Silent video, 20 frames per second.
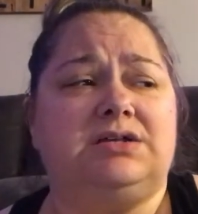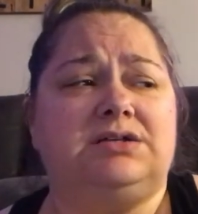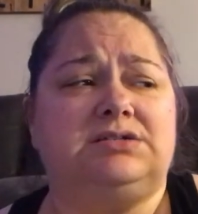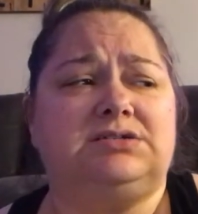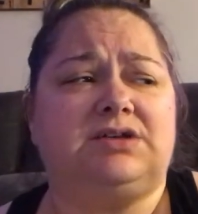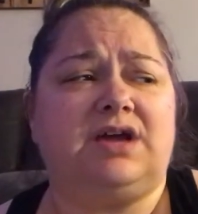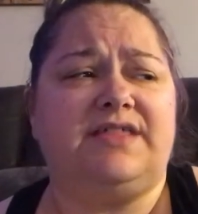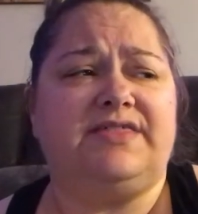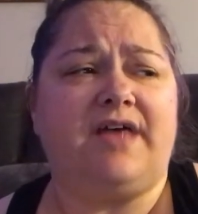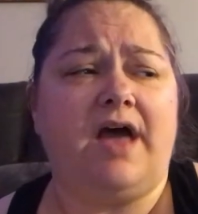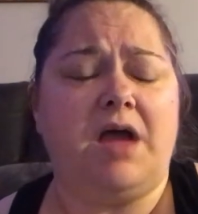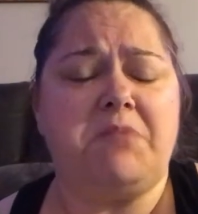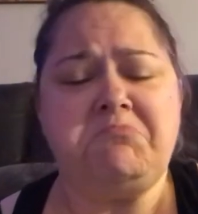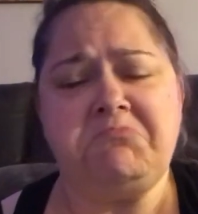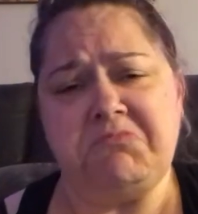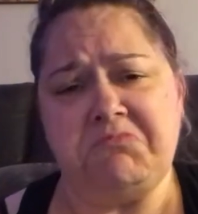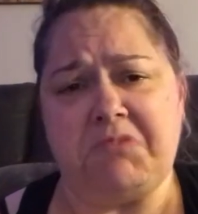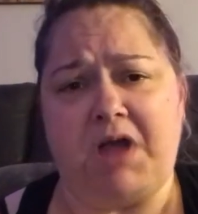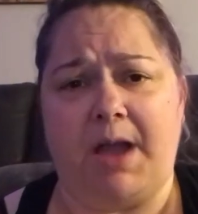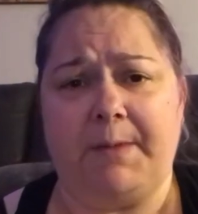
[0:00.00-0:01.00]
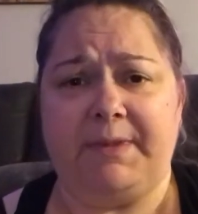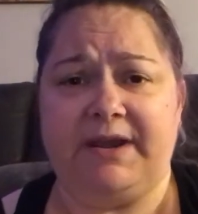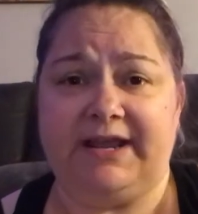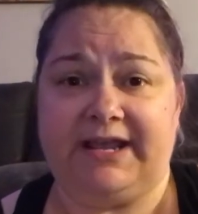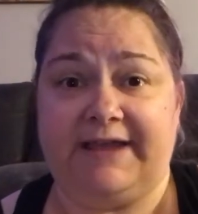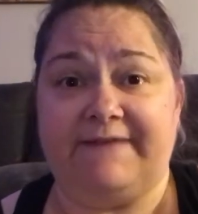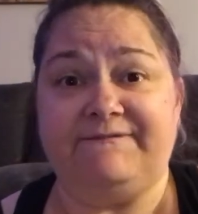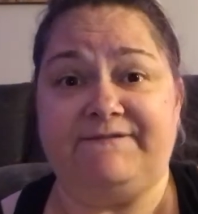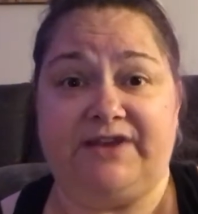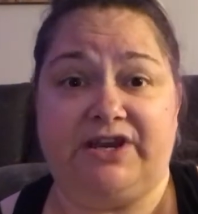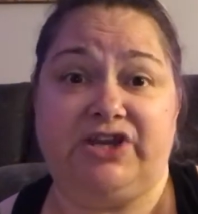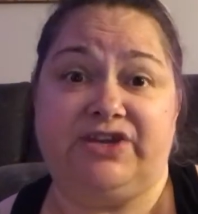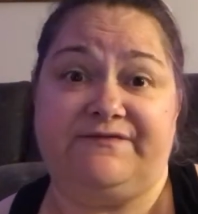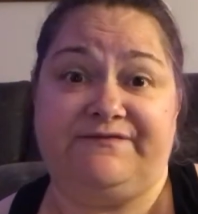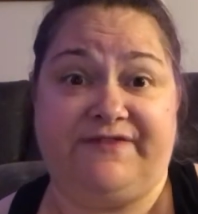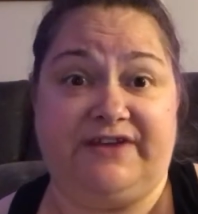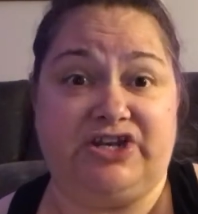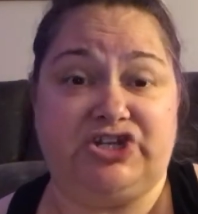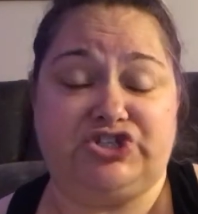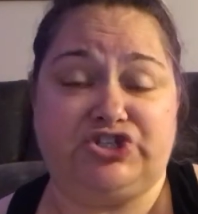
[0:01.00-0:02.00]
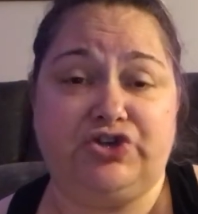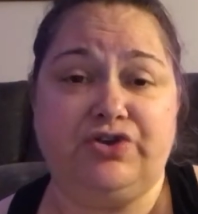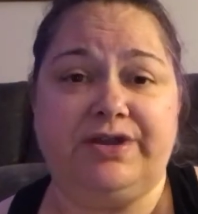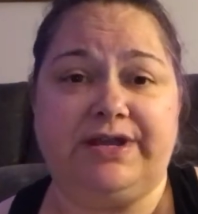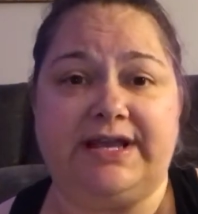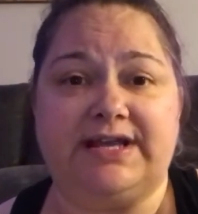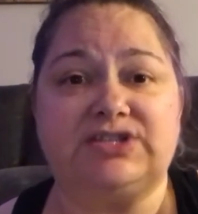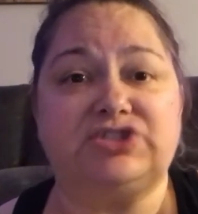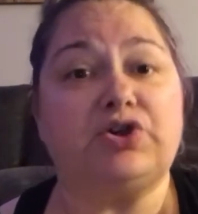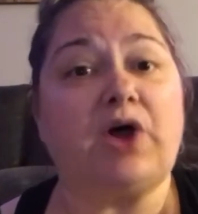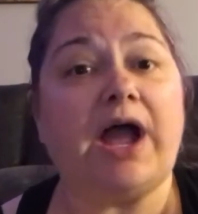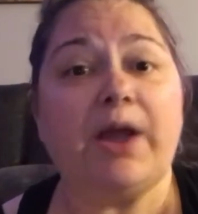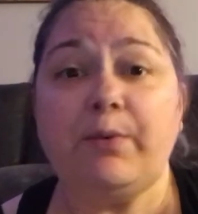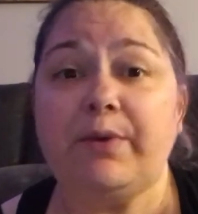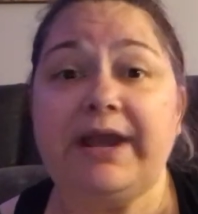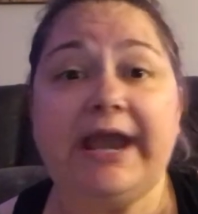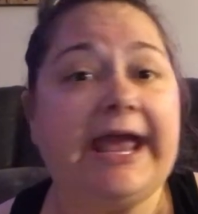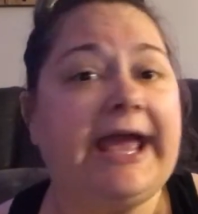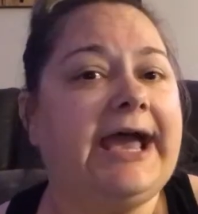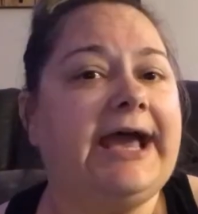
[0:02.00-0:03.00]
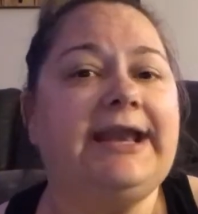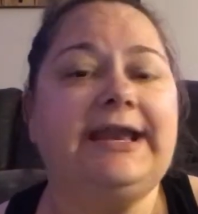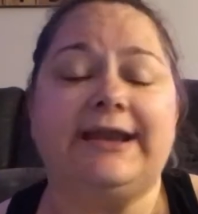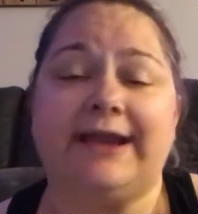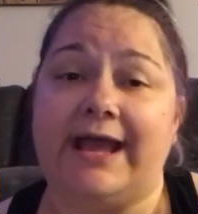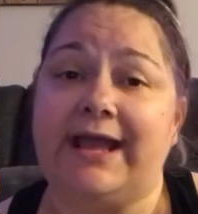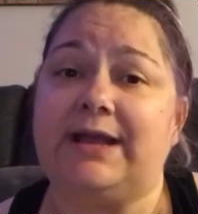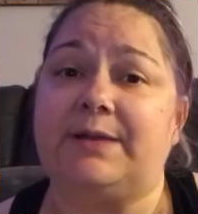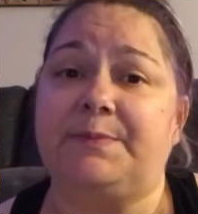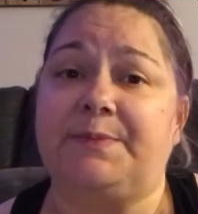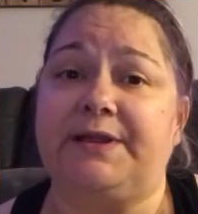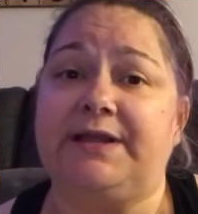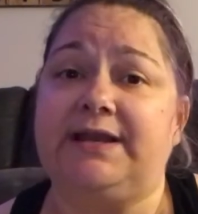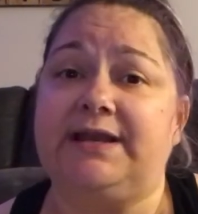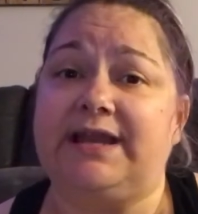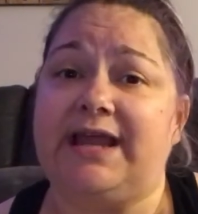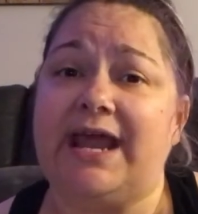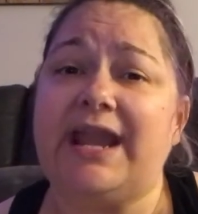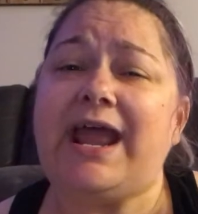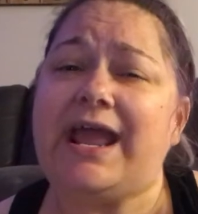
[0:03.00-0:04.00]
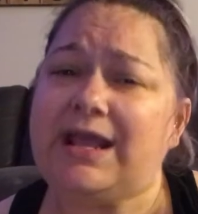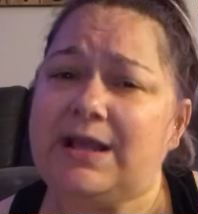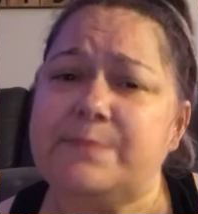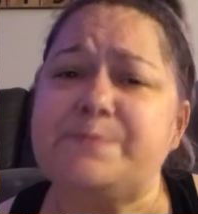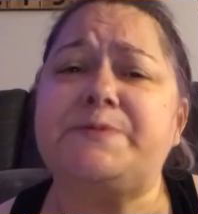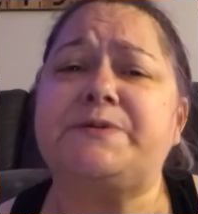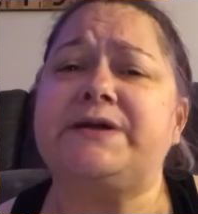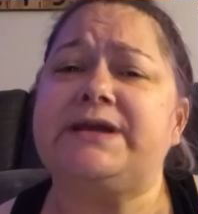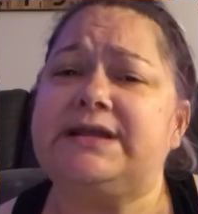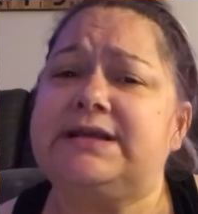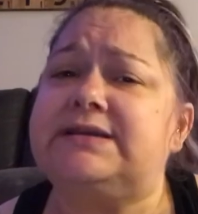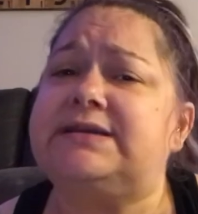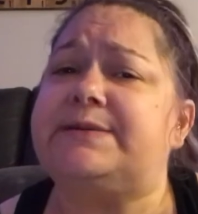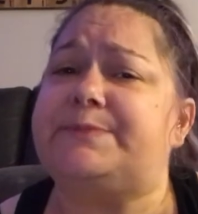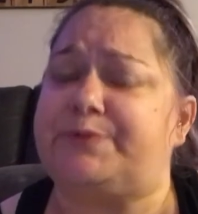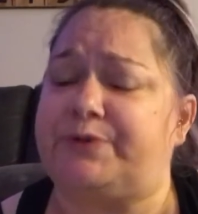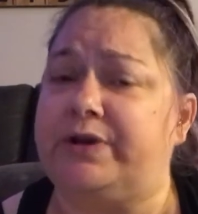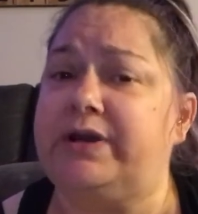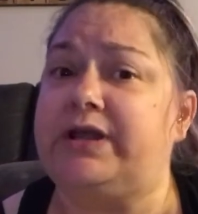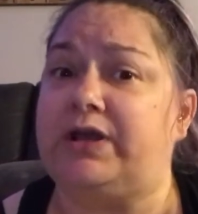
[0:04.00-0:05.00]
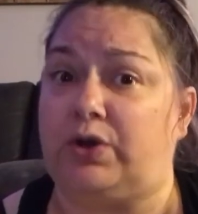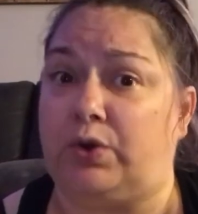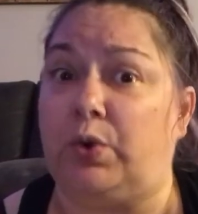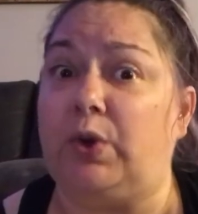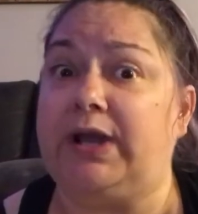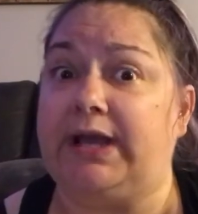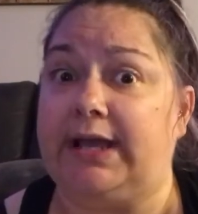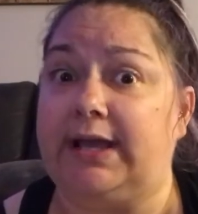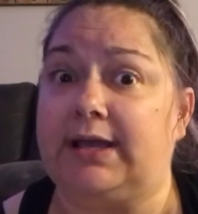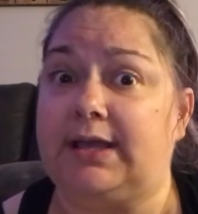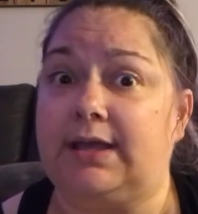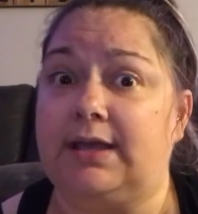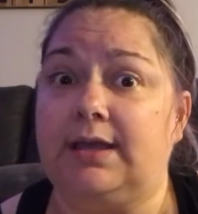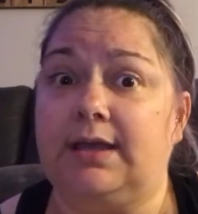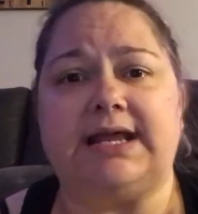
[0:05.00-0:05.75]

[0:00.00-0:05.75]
So I thought, I'm going to finish doing it. So I went ahead and I completed it, and I completed it pretty quick.